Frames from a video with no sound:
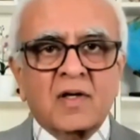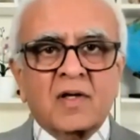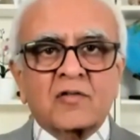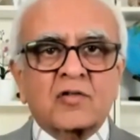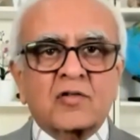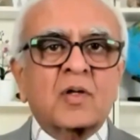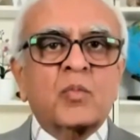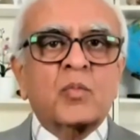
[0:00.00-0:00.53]

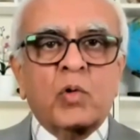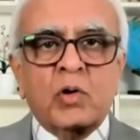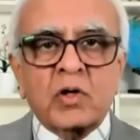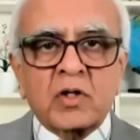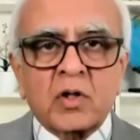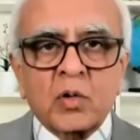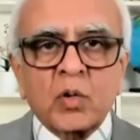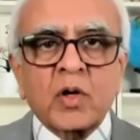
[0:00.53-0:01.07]
So the more
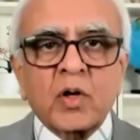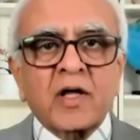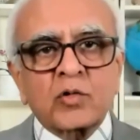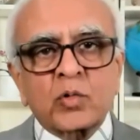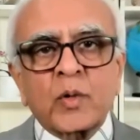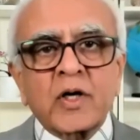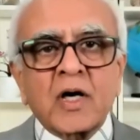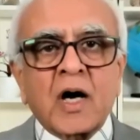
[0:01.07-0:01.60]

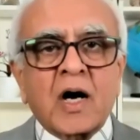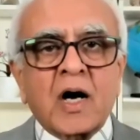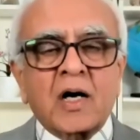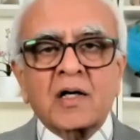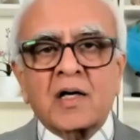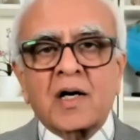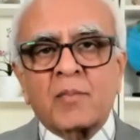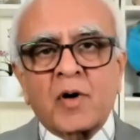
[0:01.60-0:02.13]
curious we
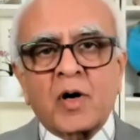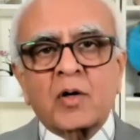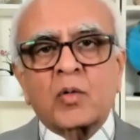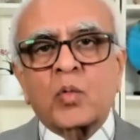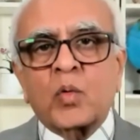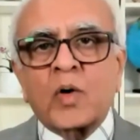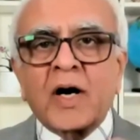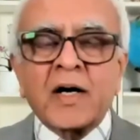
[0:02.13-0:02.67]
are about
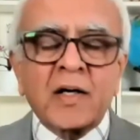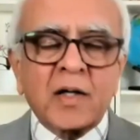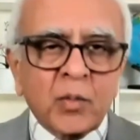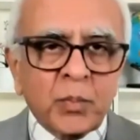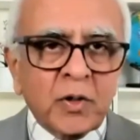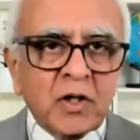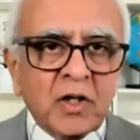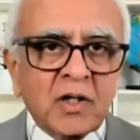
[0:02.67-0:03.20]
why a
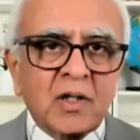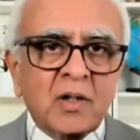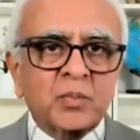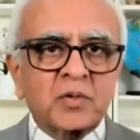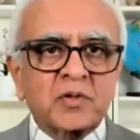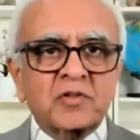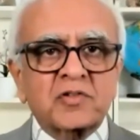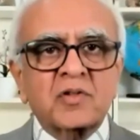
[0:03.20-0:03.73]
particular
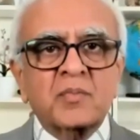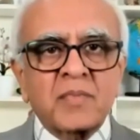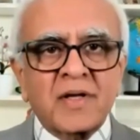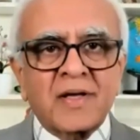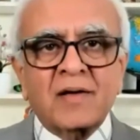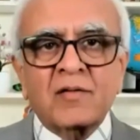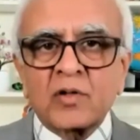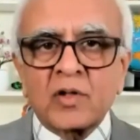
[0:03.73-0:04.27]
person
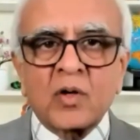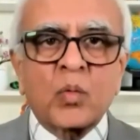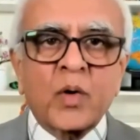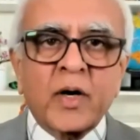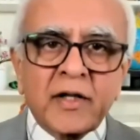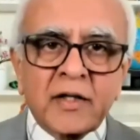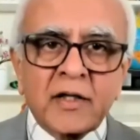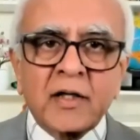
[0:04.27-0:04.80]
behaves the
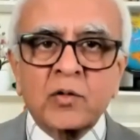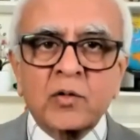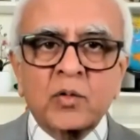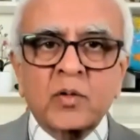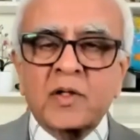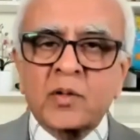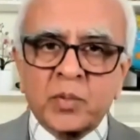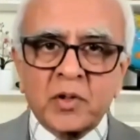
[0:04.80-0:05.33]
way they do
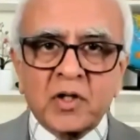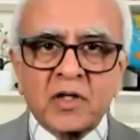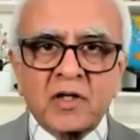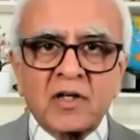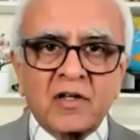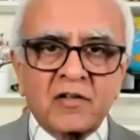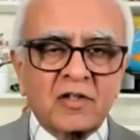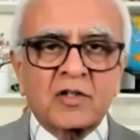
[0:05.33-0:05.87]
in a
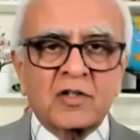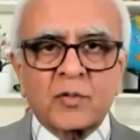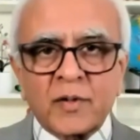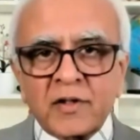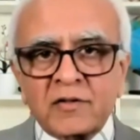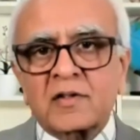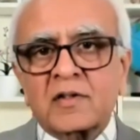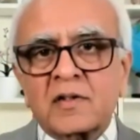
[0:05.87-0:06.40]
particular
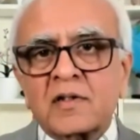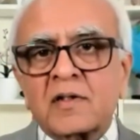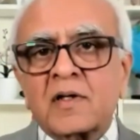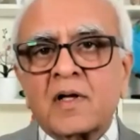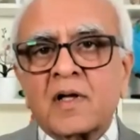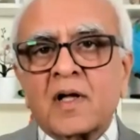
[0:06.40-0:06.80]
situation,